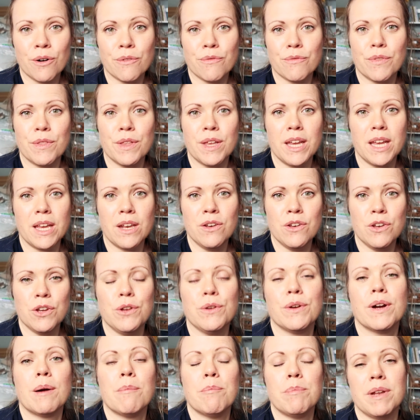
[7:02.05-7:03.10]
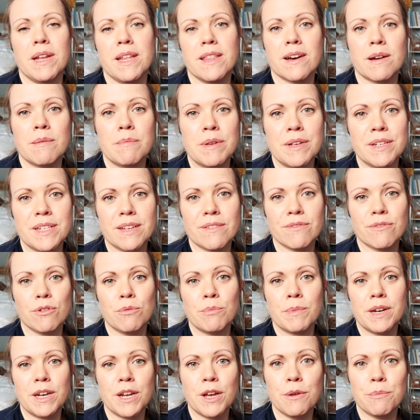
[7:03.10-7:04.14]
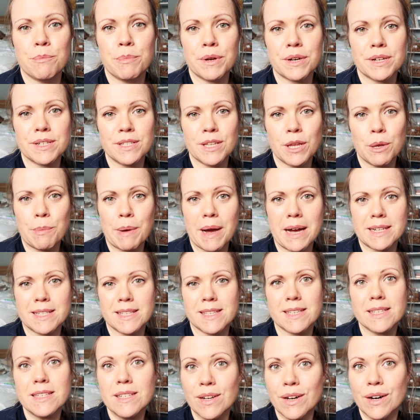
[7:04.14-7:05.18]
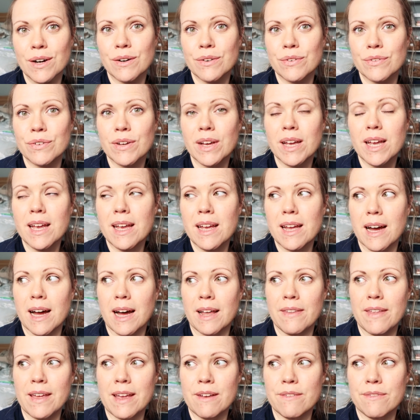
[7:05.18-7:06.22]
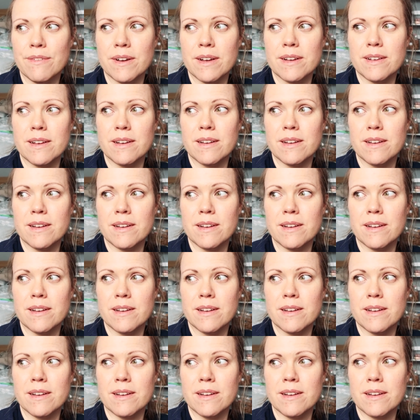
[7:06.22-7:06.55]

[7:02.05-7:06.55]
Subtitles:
of the new company that I'm using for all my notebooks, notepads and stuff, and they've